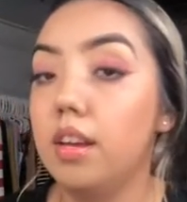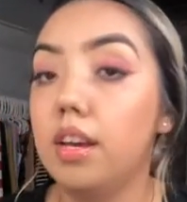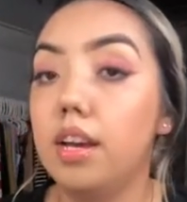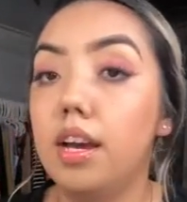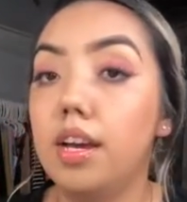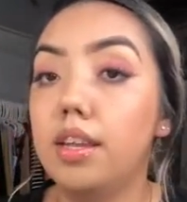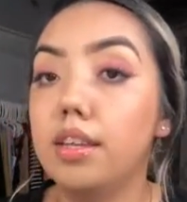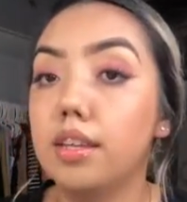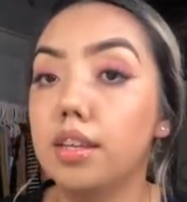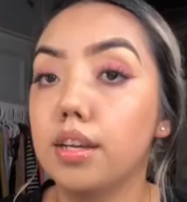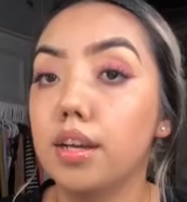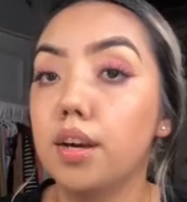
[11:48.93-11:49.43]

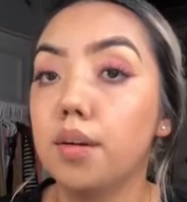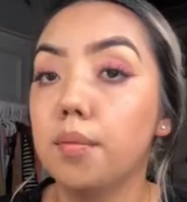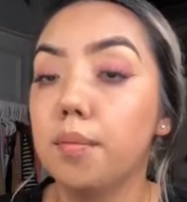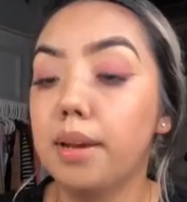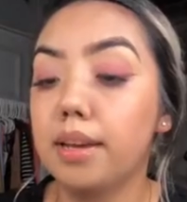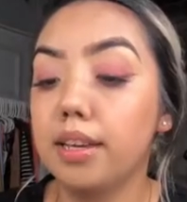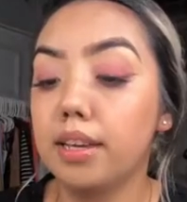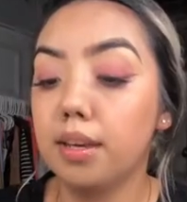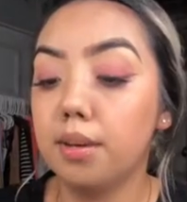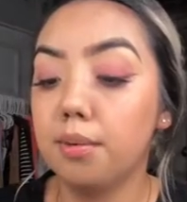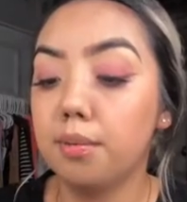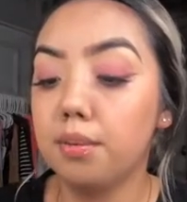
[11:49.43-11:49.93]
And then go
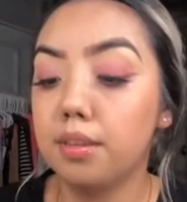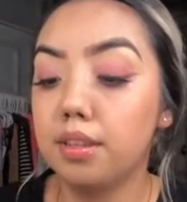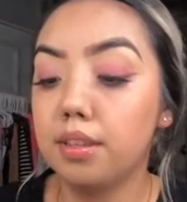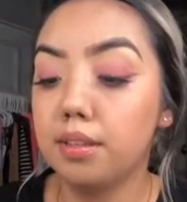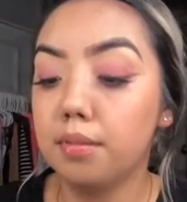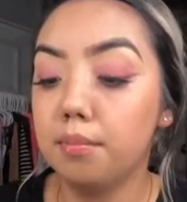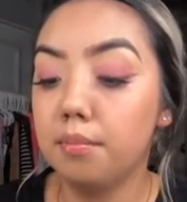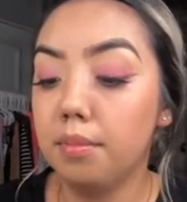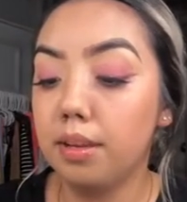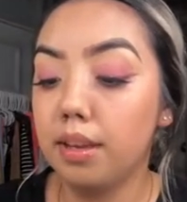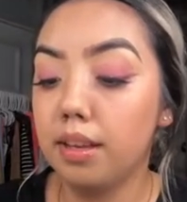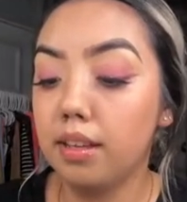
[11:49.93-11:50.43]
back in with the
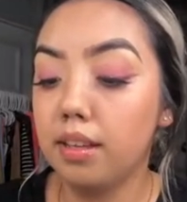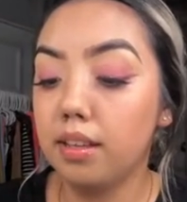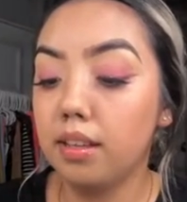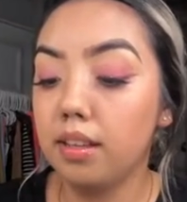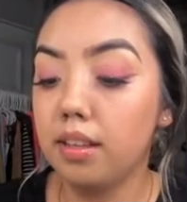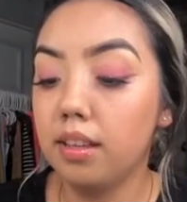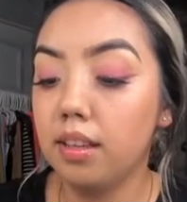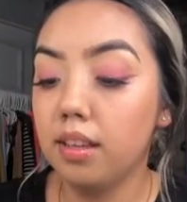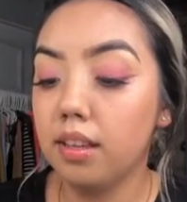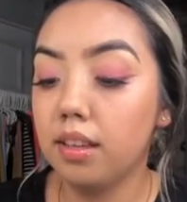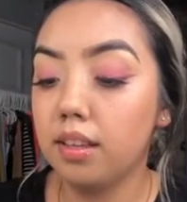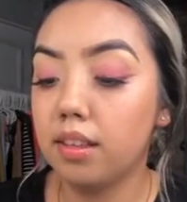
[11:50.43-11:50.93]
Mega
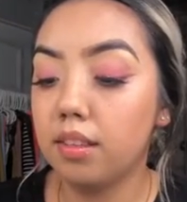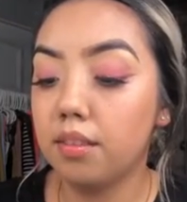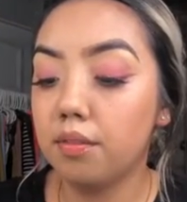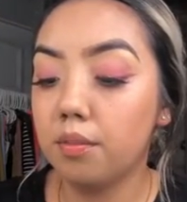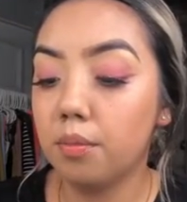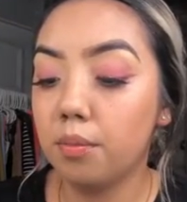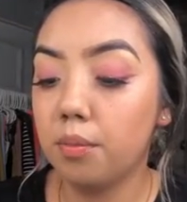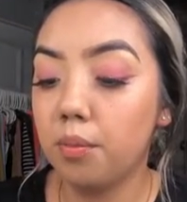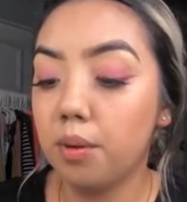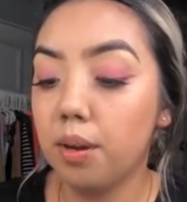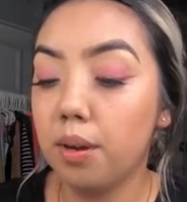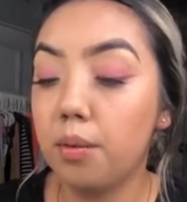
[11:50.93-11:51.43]
Length
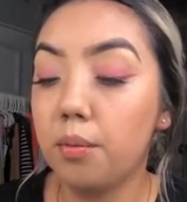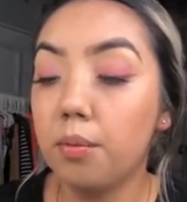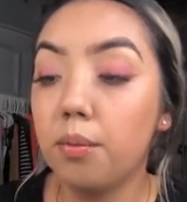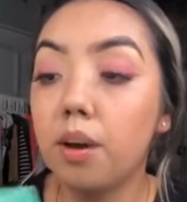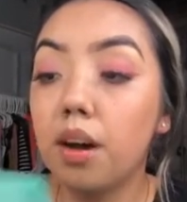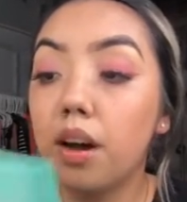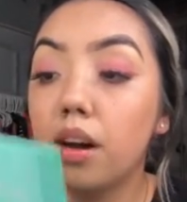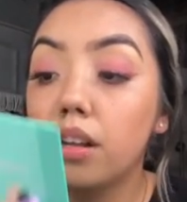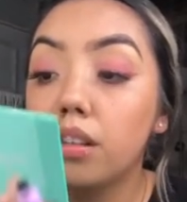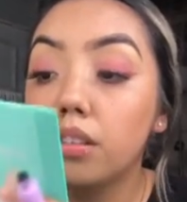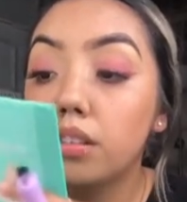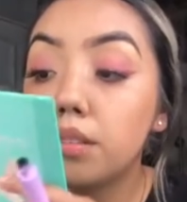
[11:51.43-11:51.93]
from Wet n
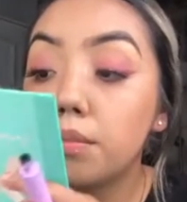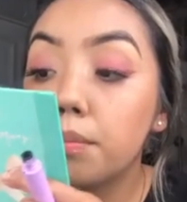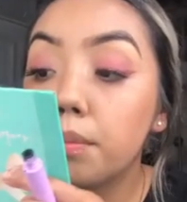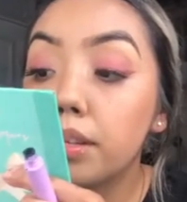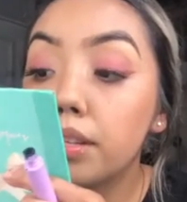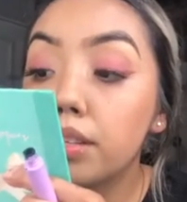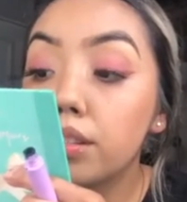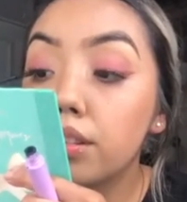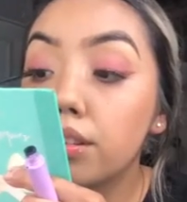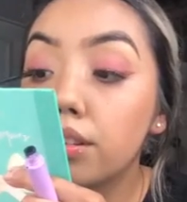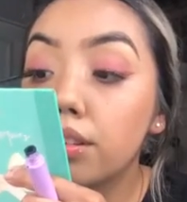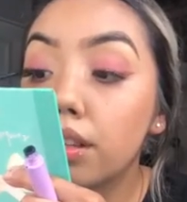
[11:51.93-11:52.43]
Wild to make
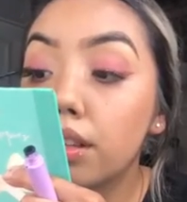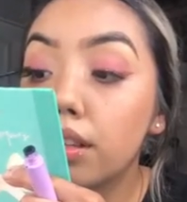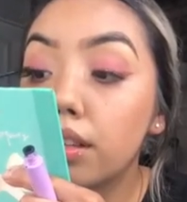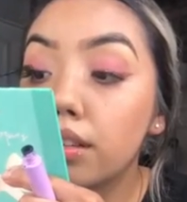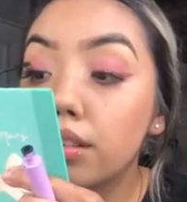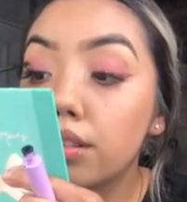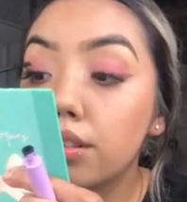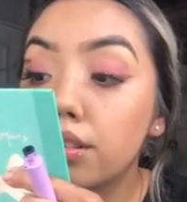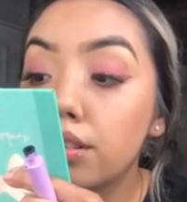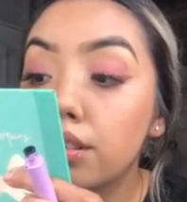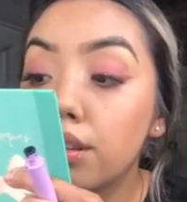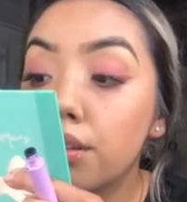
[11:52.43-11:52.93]
sure that
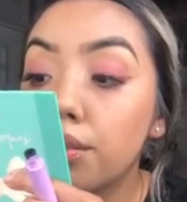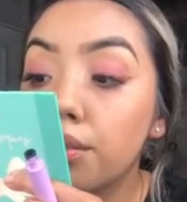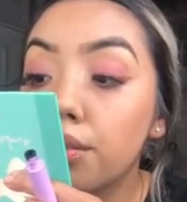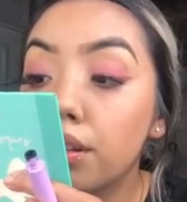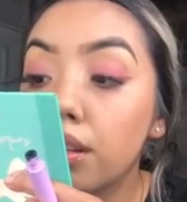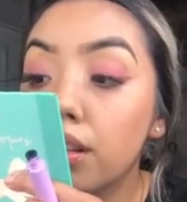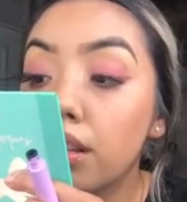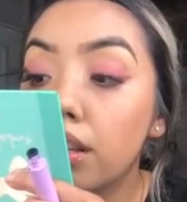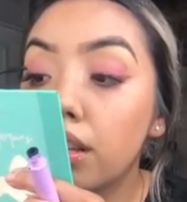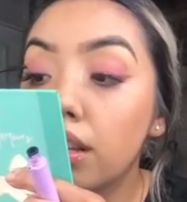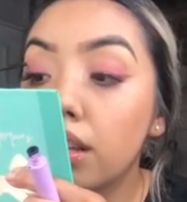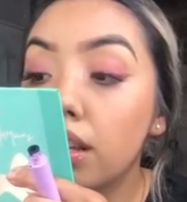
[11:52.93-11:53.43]
there's no
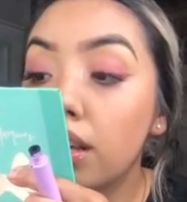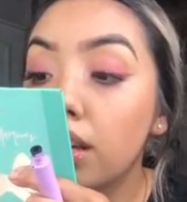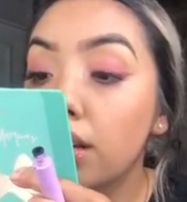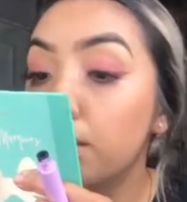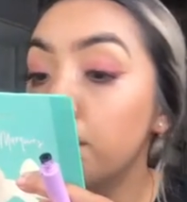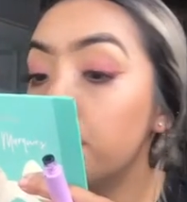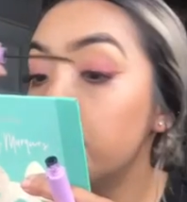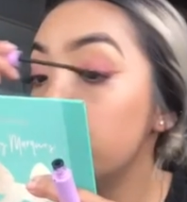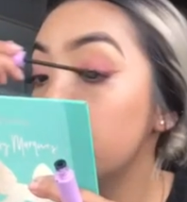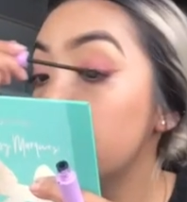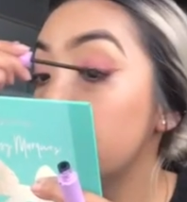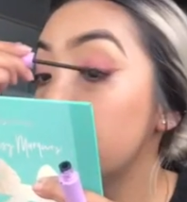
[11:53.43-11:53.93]
clumps.